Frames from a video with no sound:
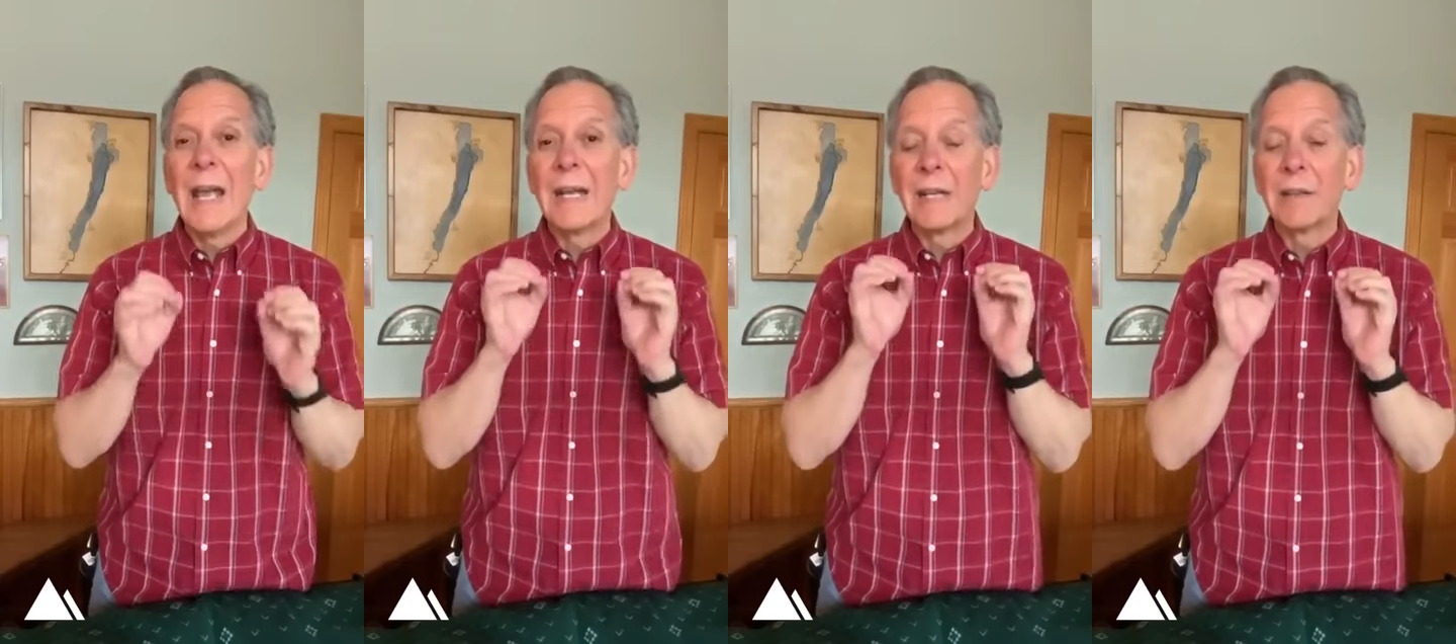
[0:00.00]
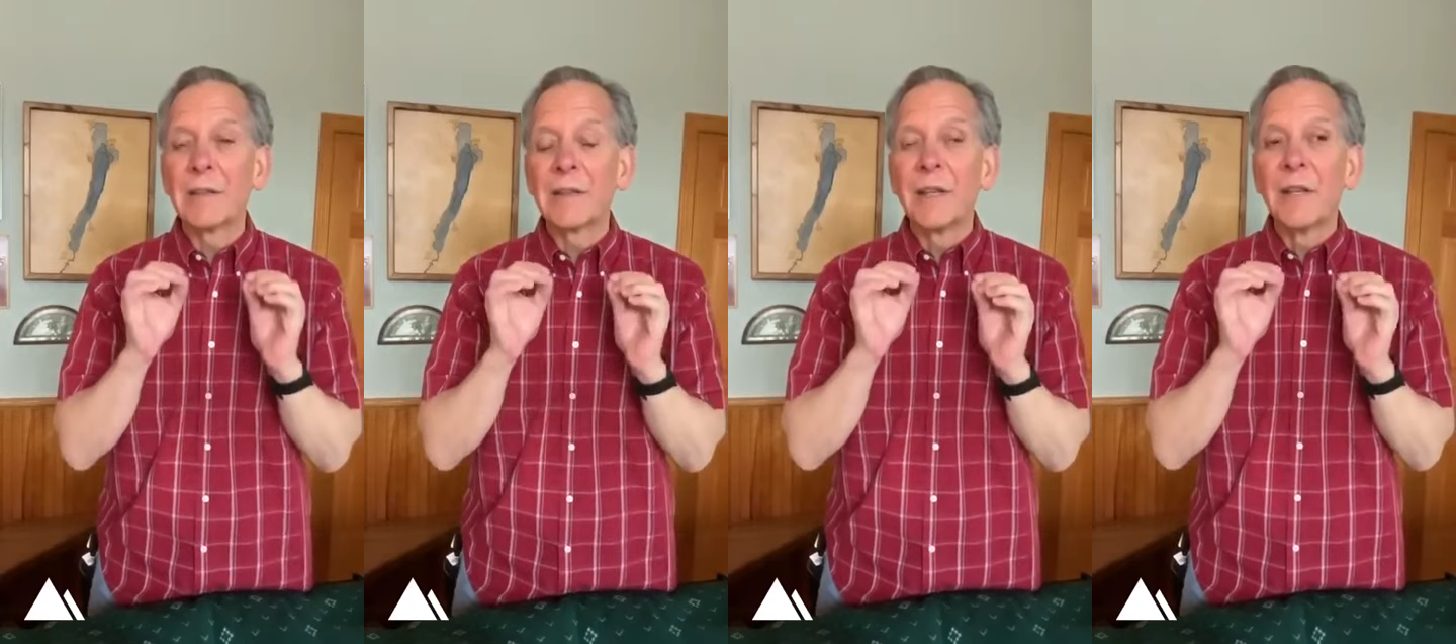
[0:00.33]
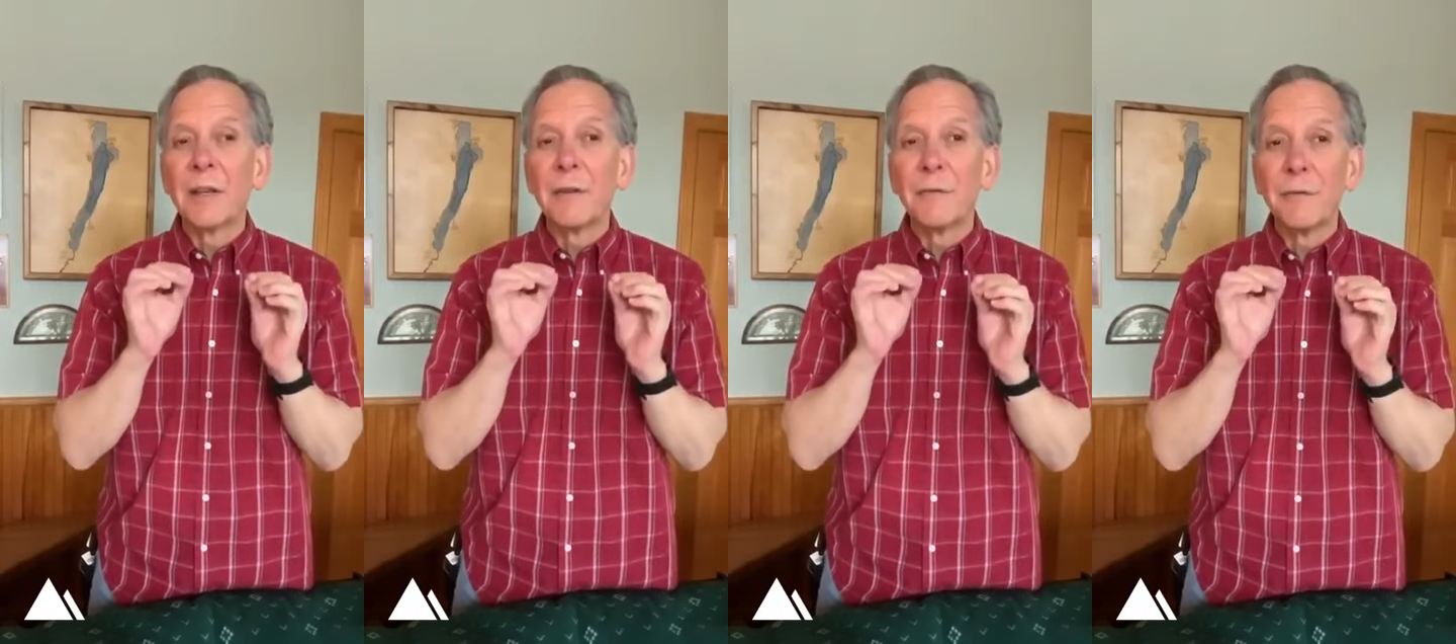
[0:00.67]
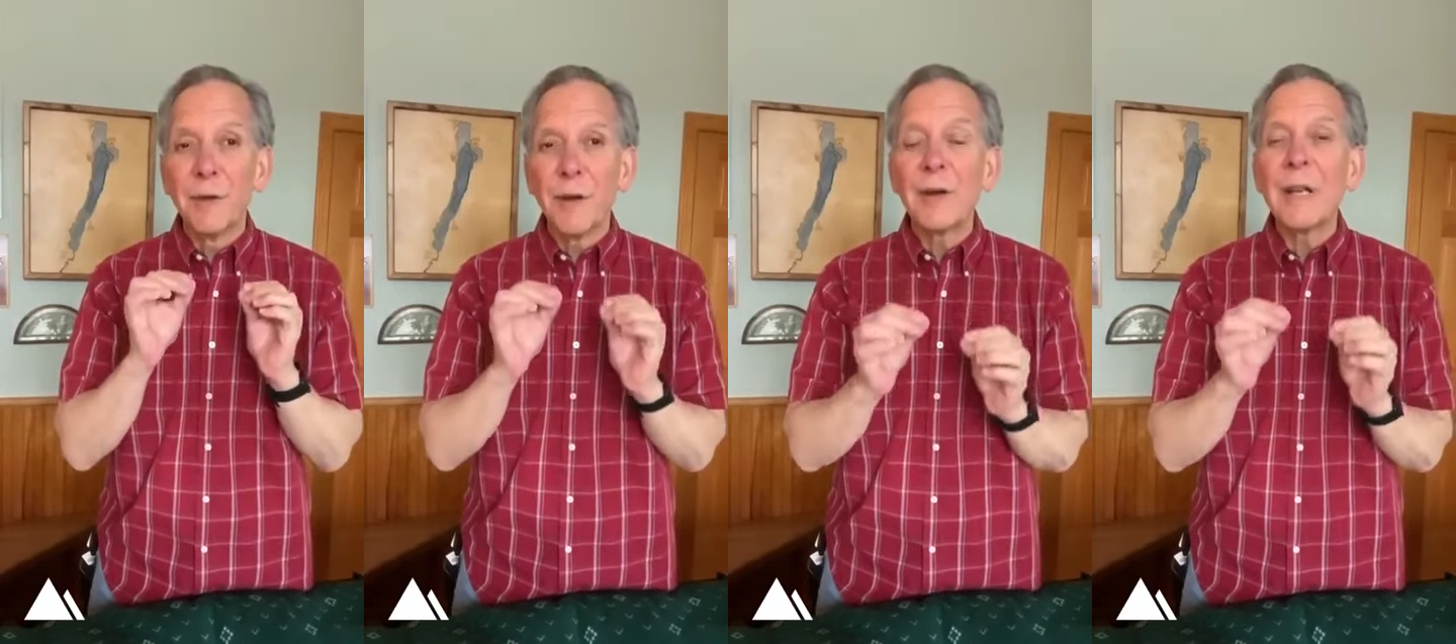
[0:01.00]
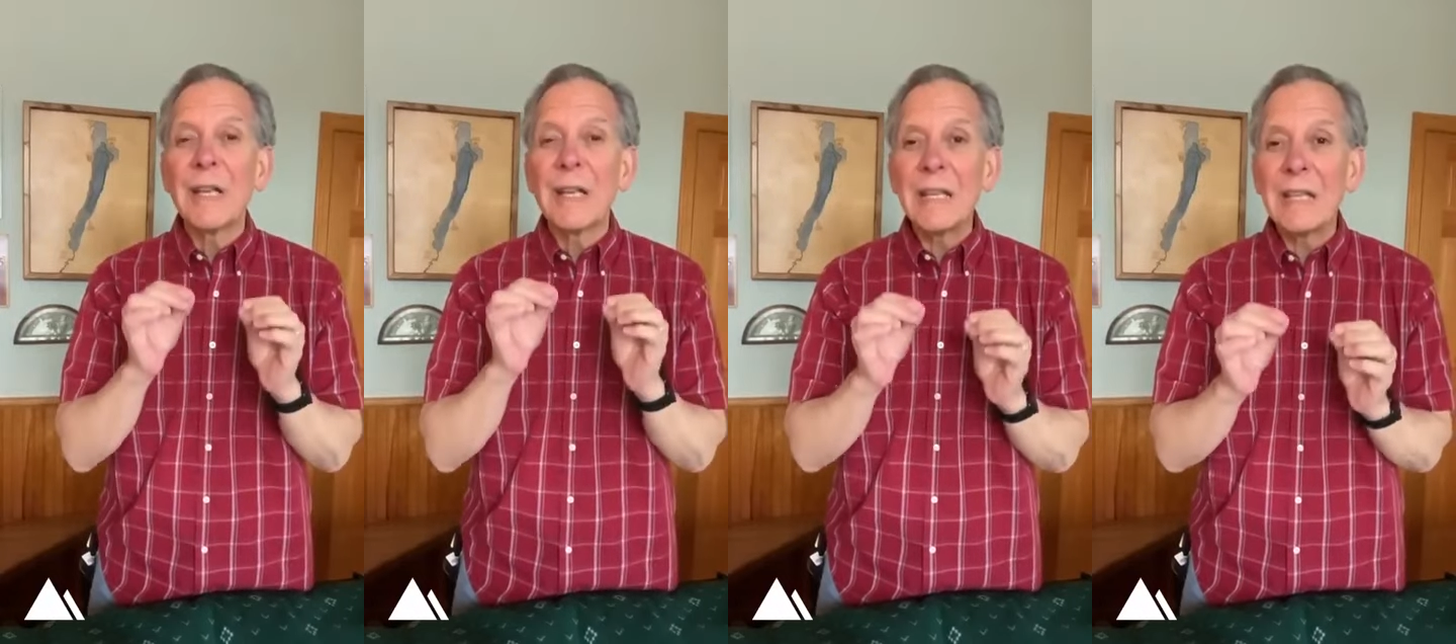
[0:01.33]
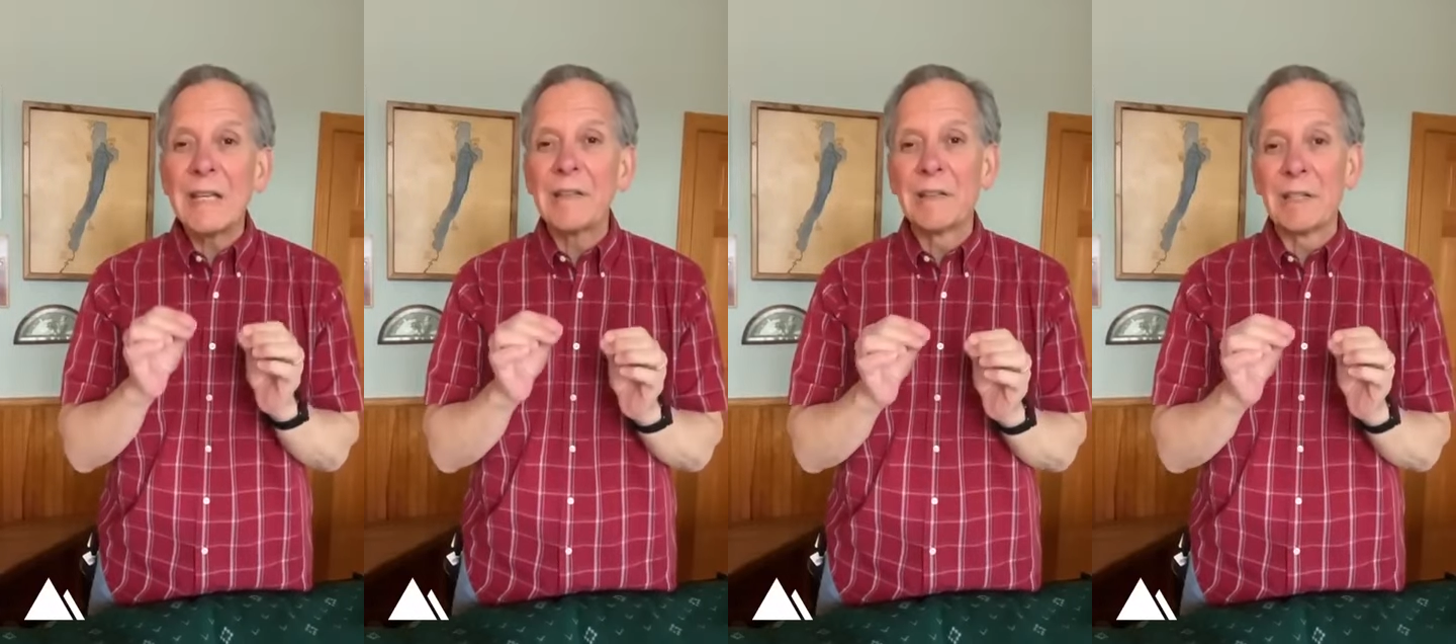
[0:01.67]
and it's very
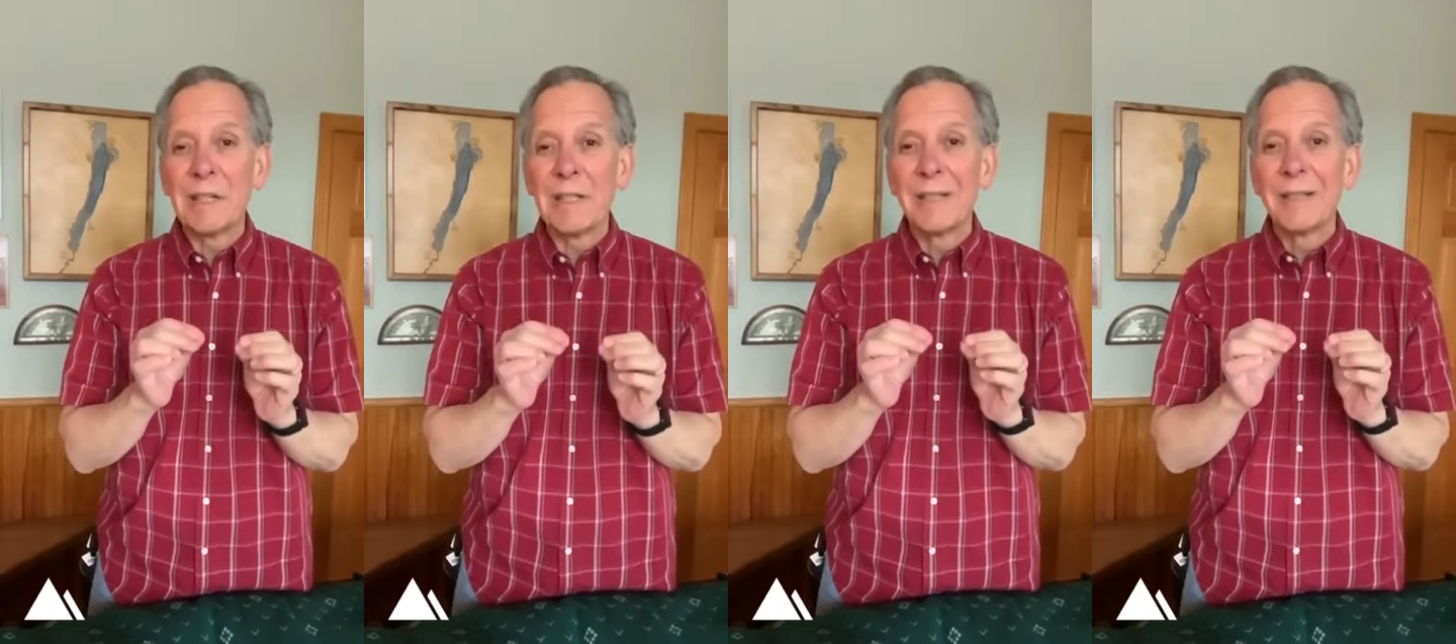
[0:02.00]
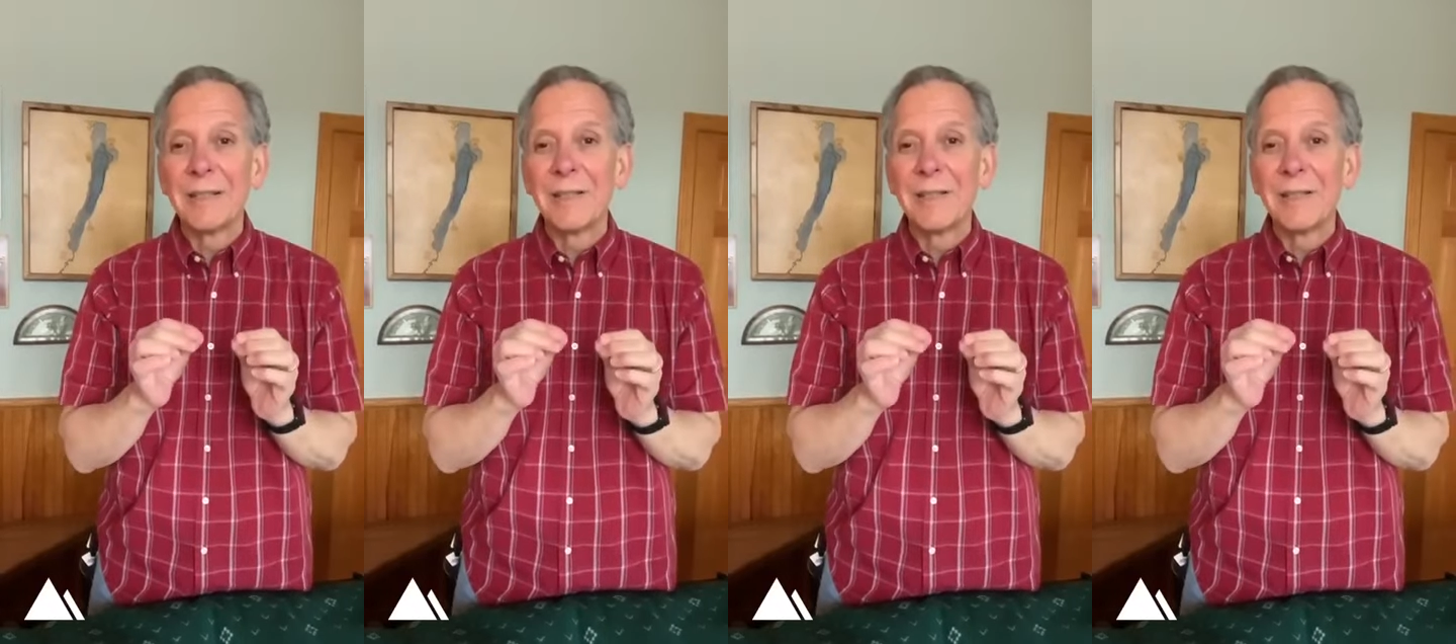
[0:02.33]
easy